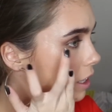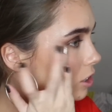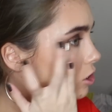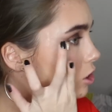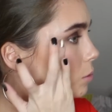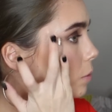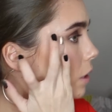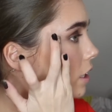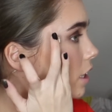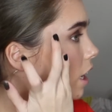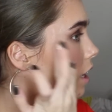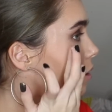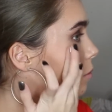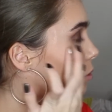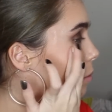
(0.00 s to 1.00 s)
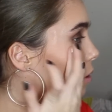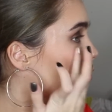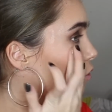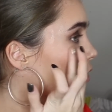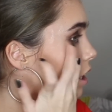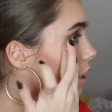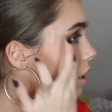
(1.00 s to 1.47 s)
Just blend that in with my
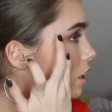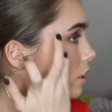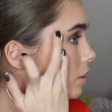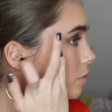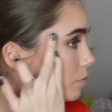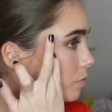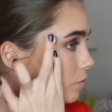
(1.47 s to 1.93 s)
finger.